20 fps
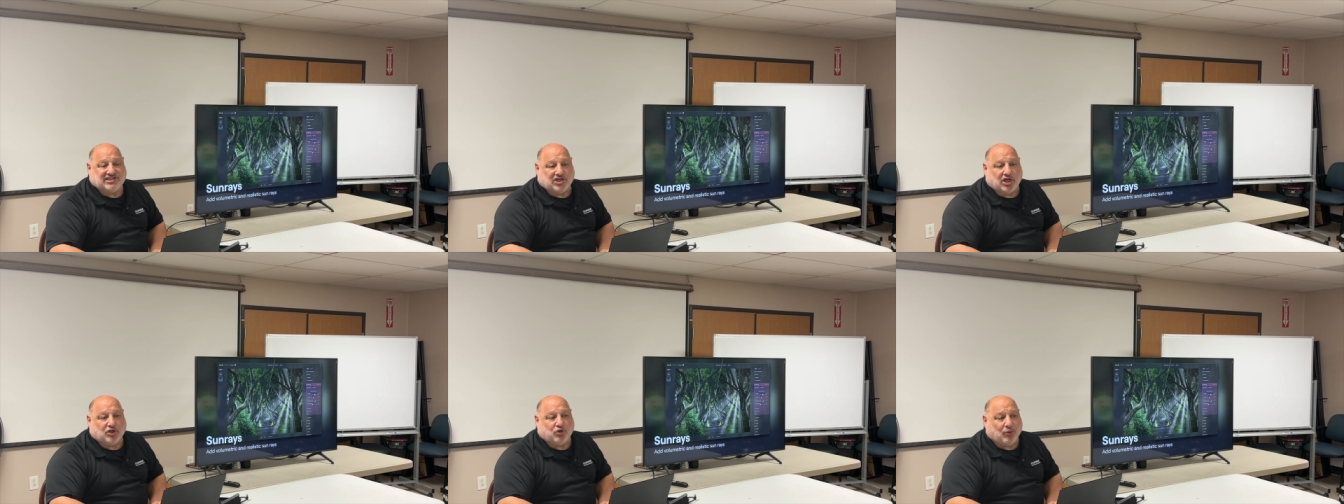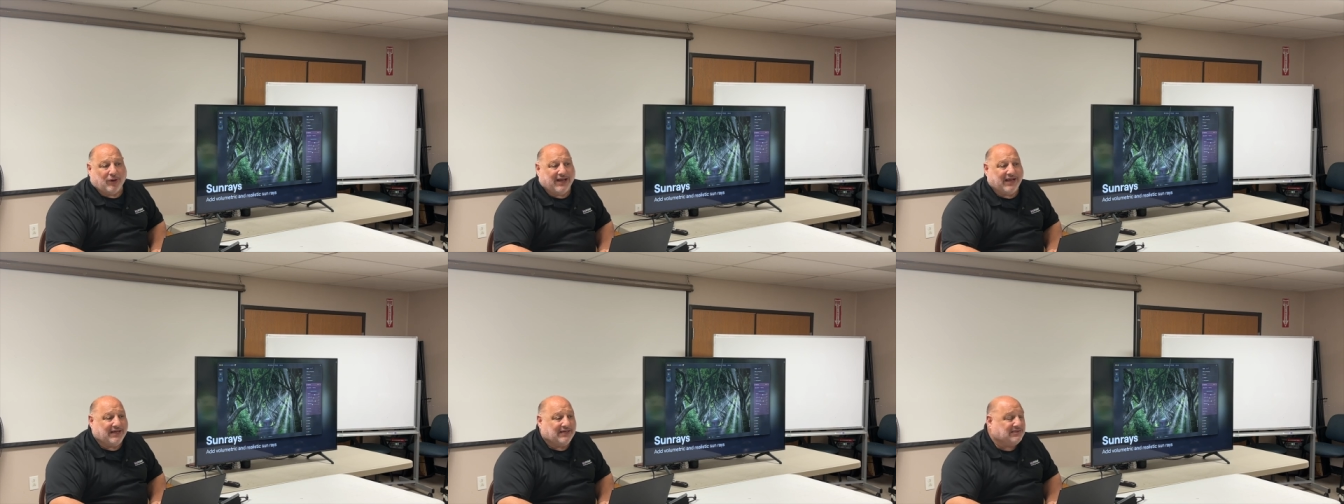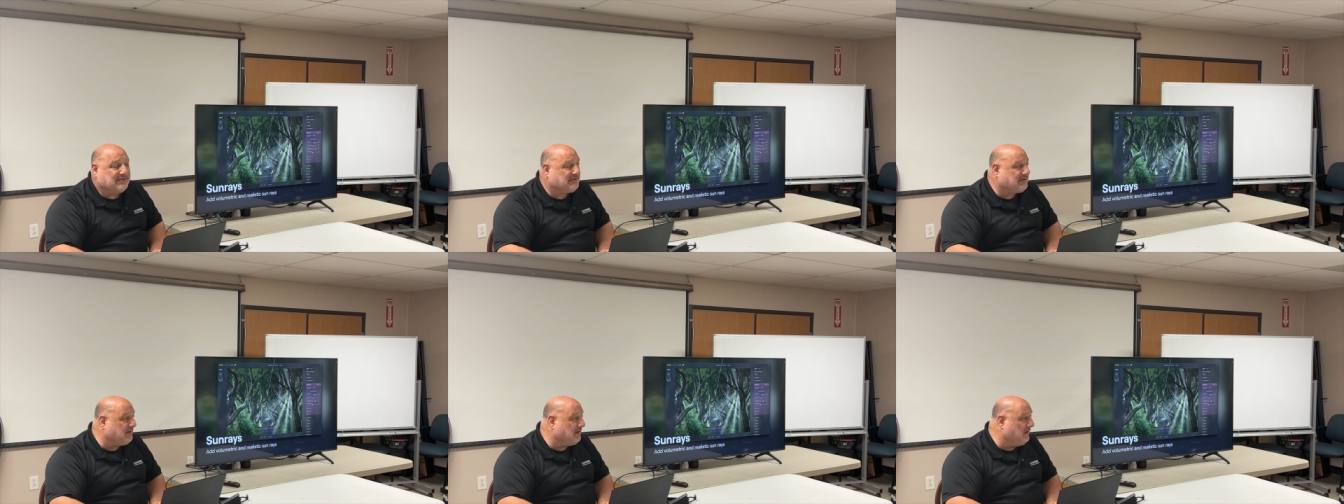sun
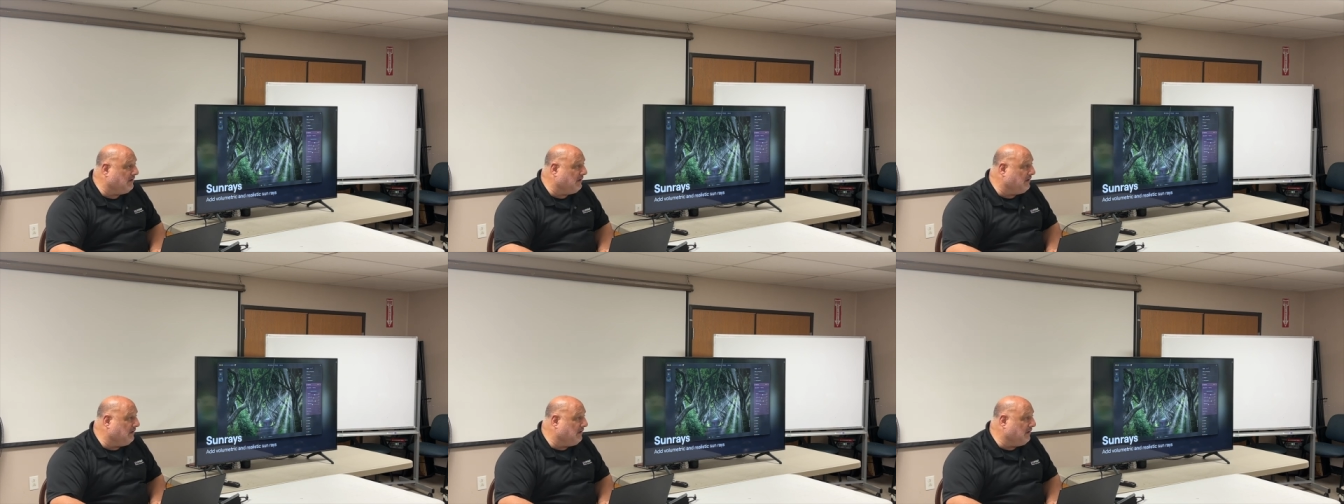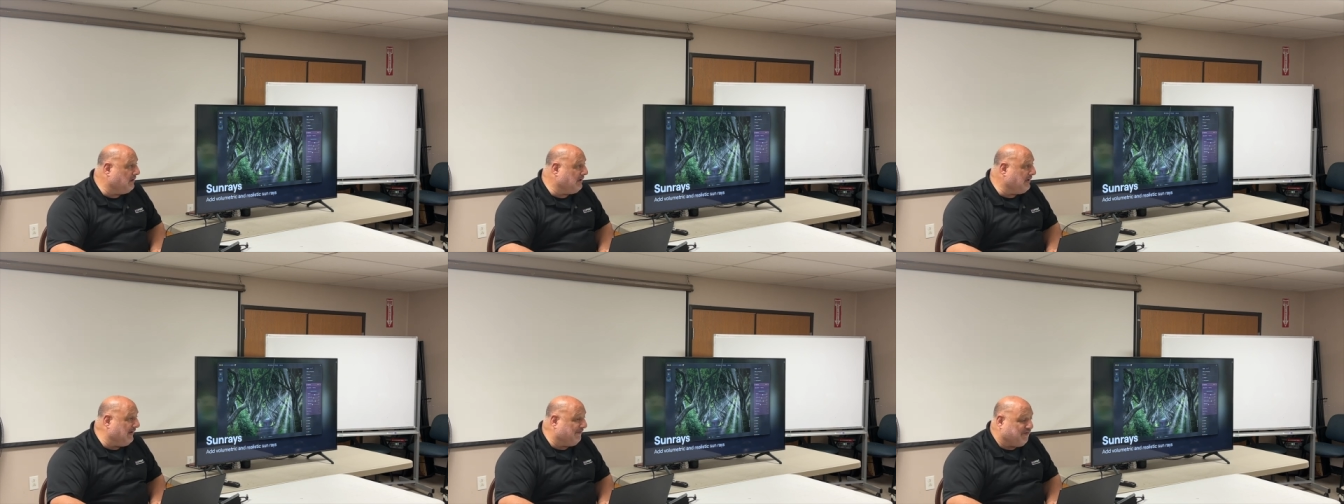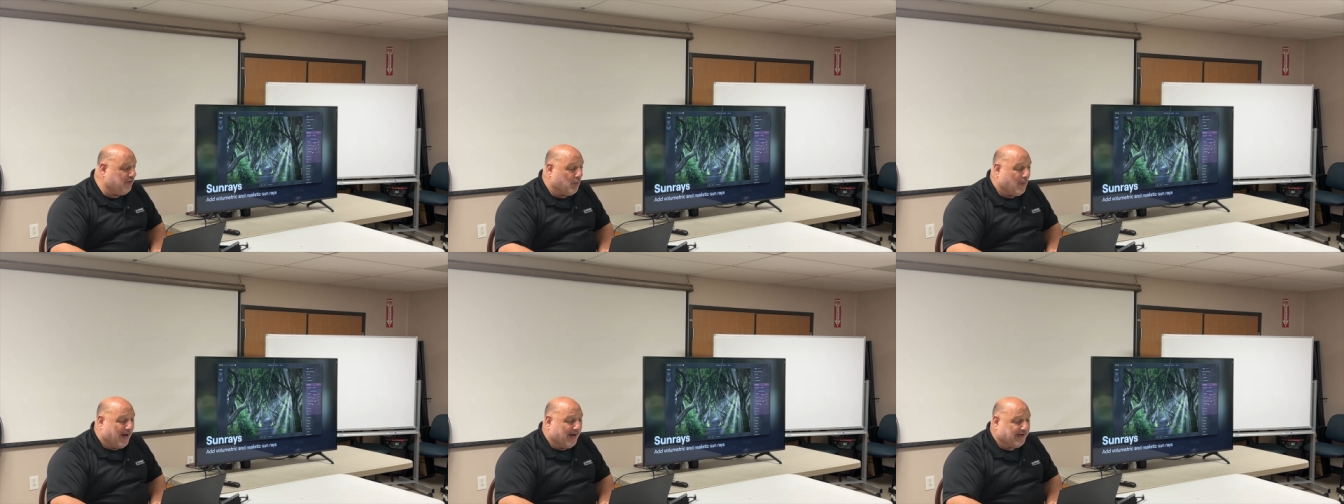rays if
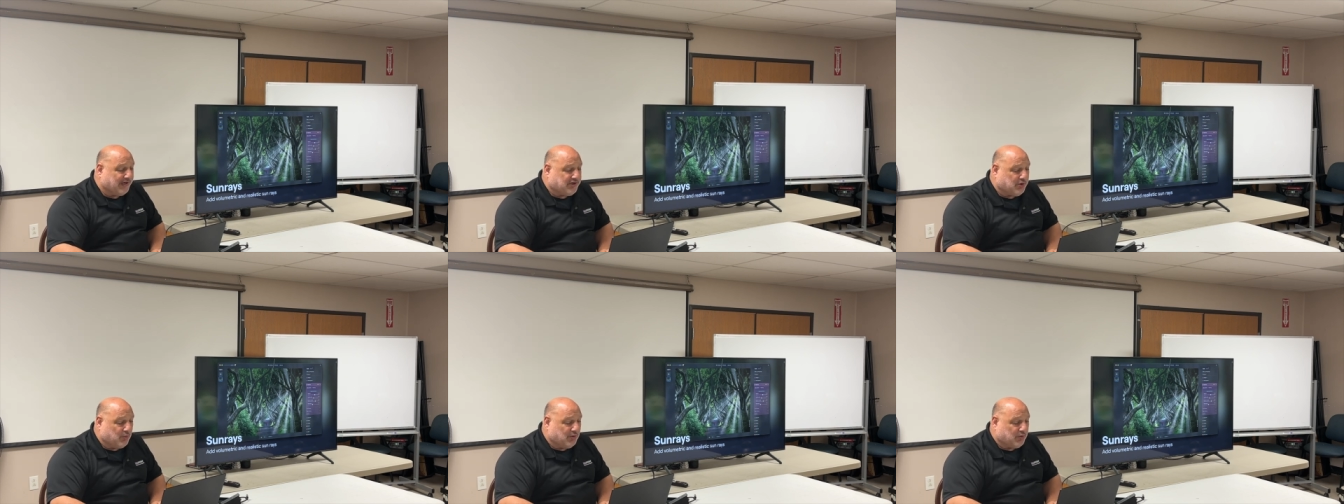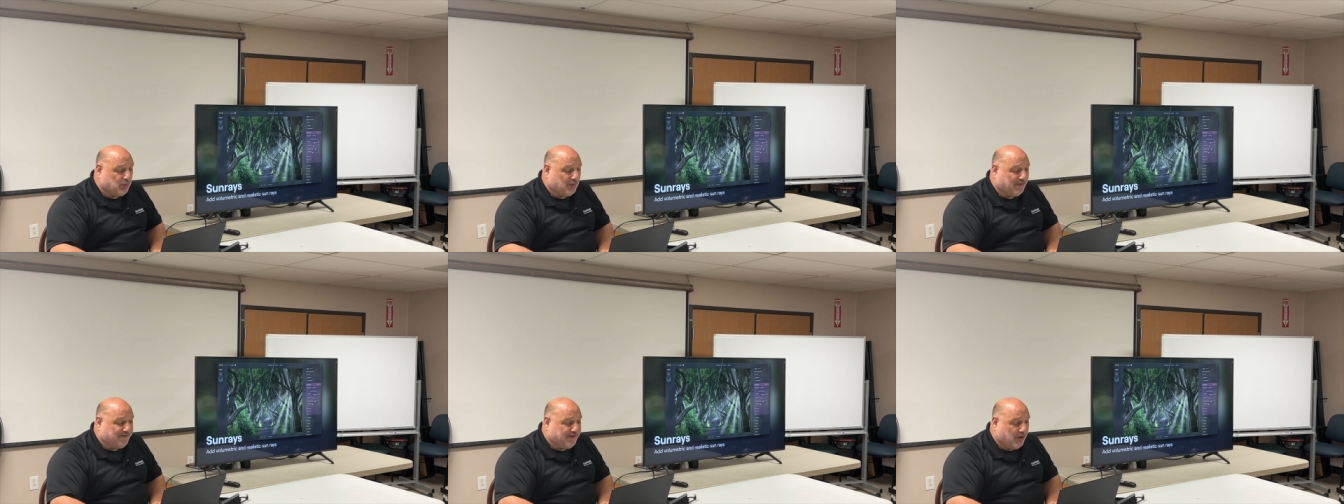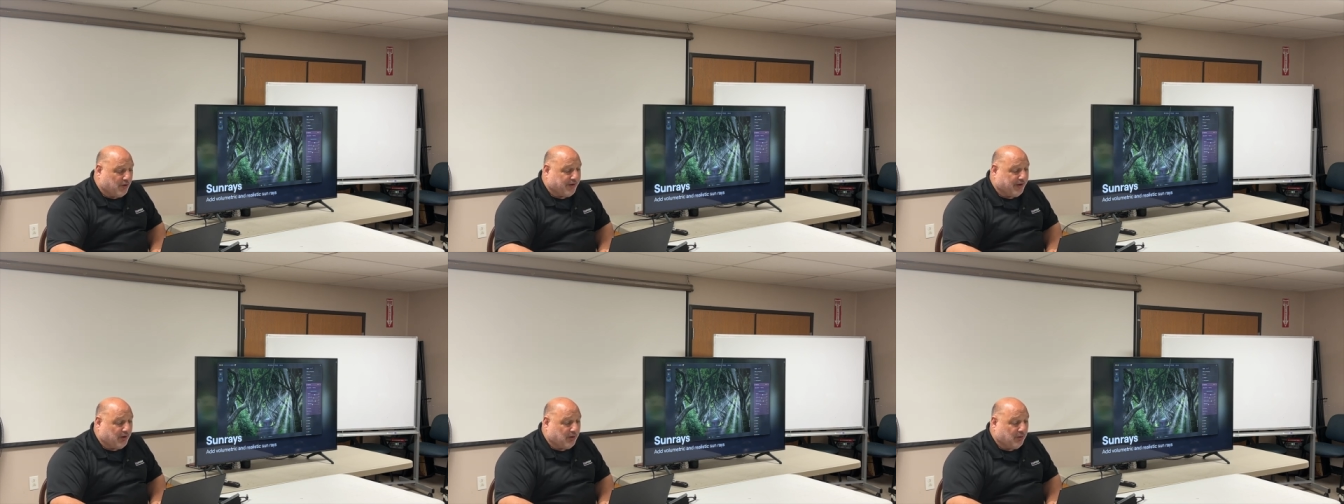you wanted to into a
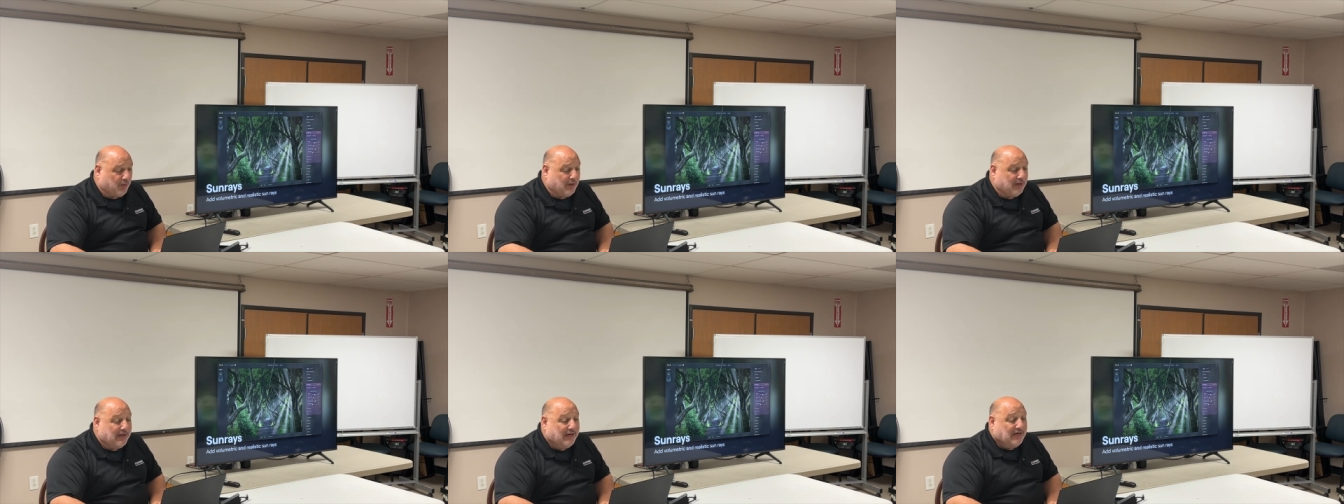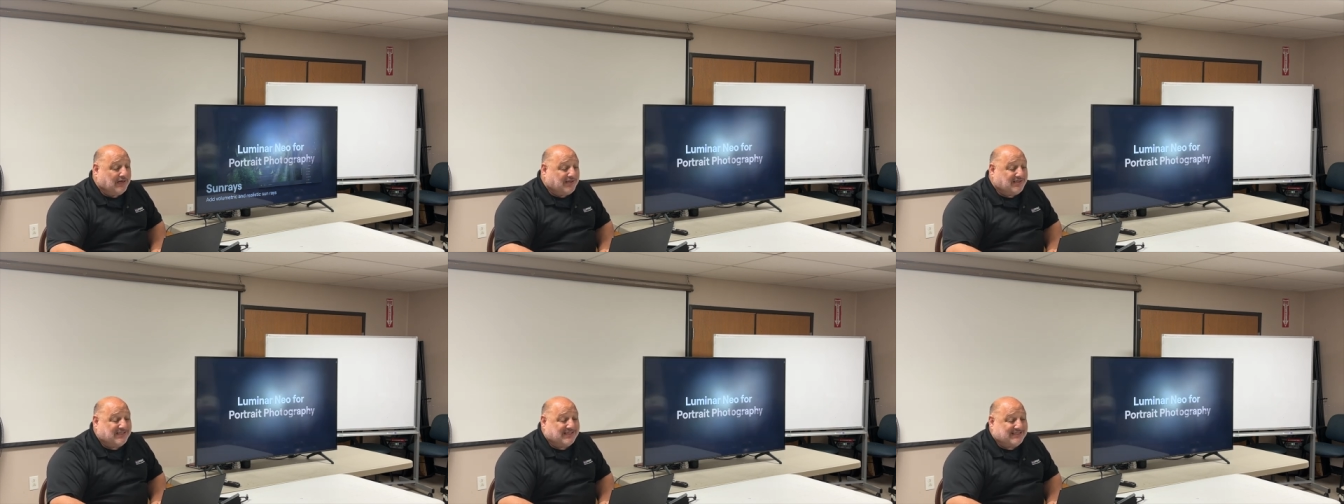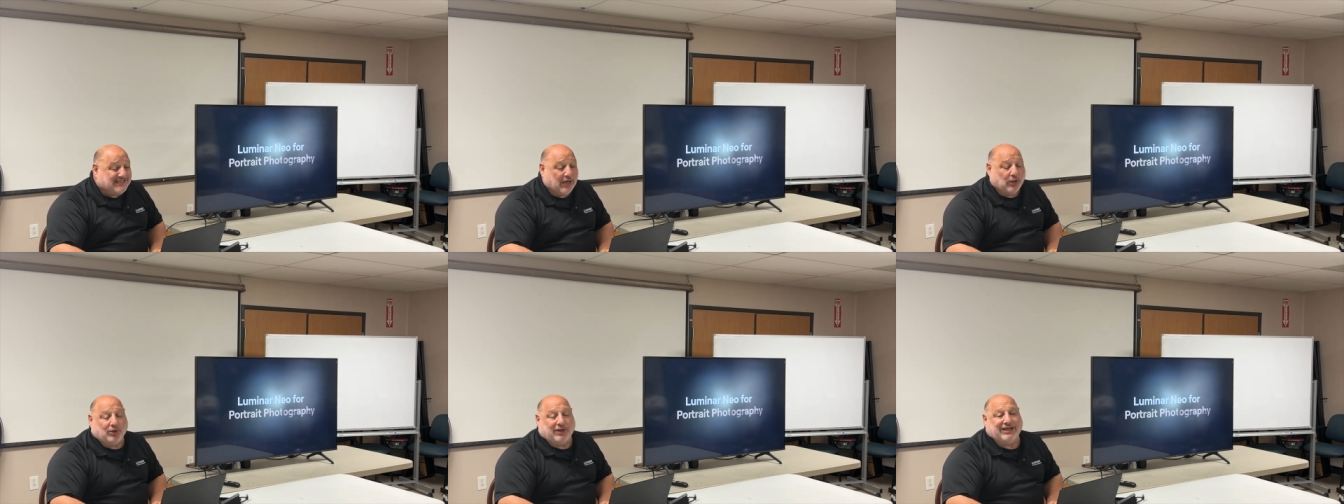photo. Does it
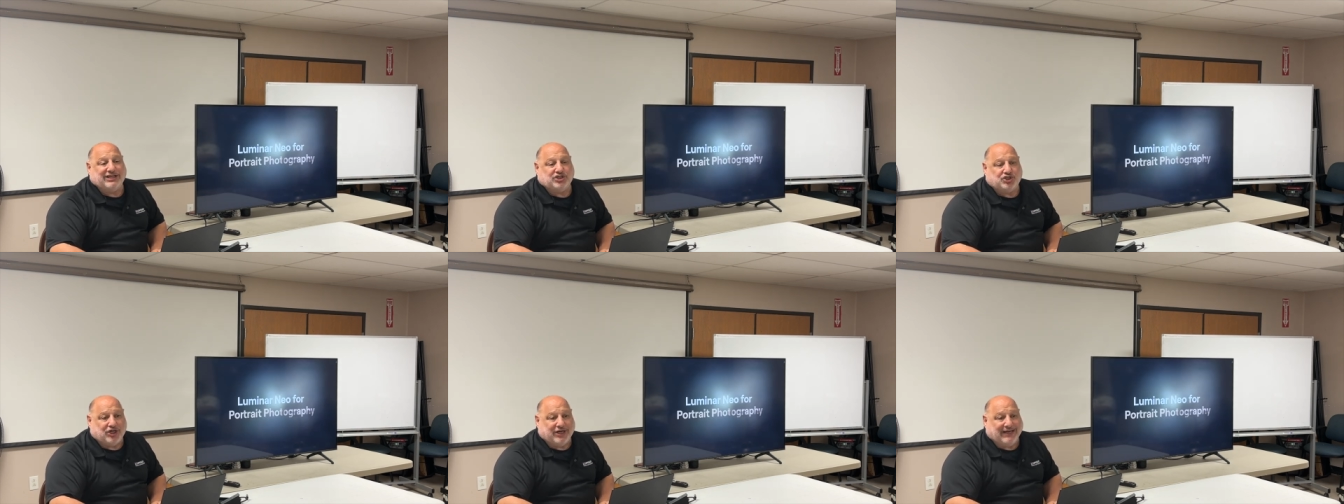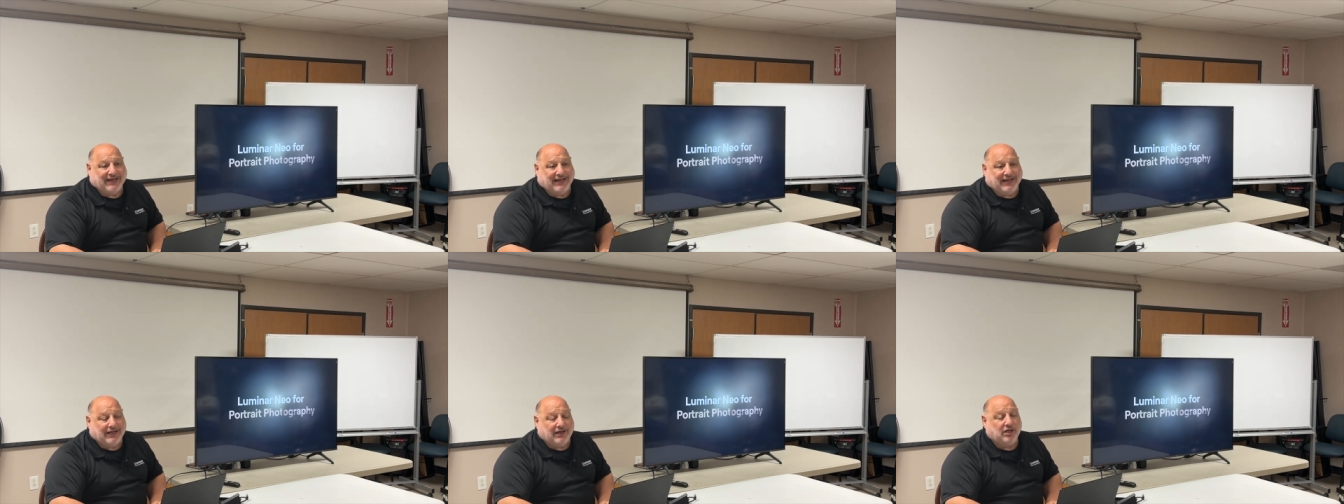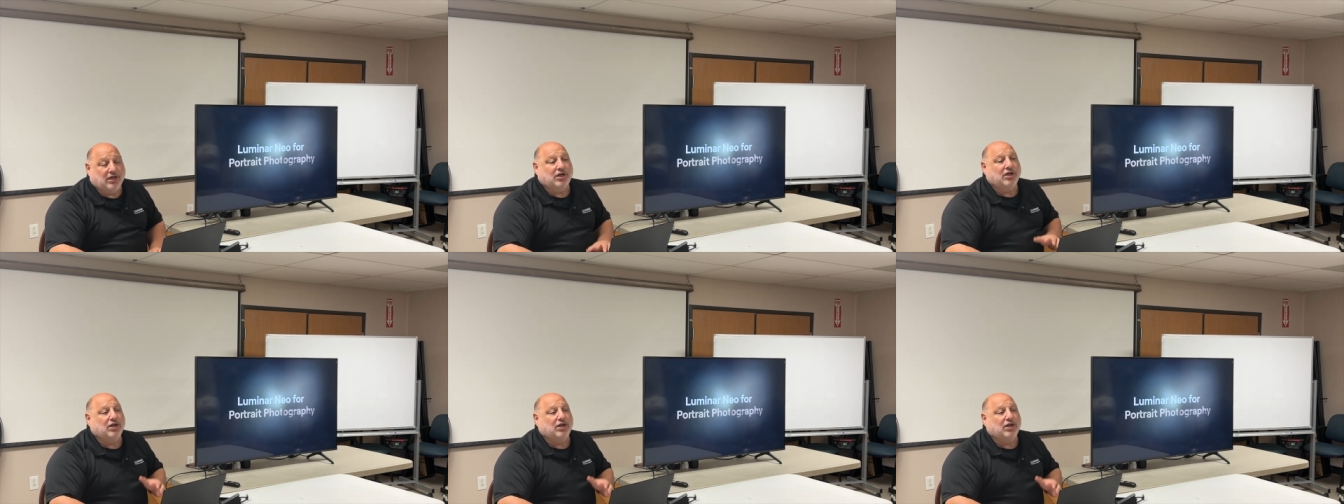sound like cheating?